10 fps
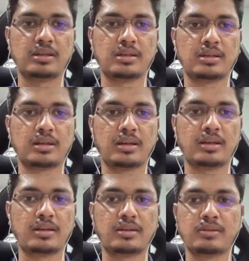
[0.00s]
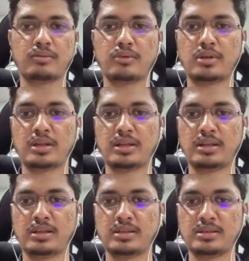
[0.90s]
here like what it
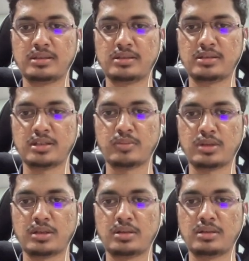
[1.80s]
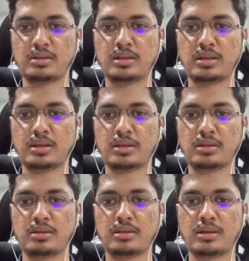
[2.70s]
is, HTML, then
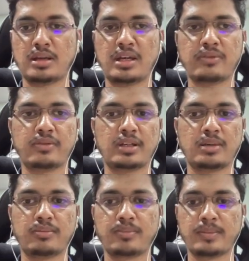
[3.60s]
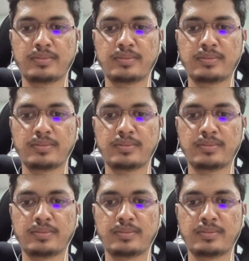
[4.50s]
iframe,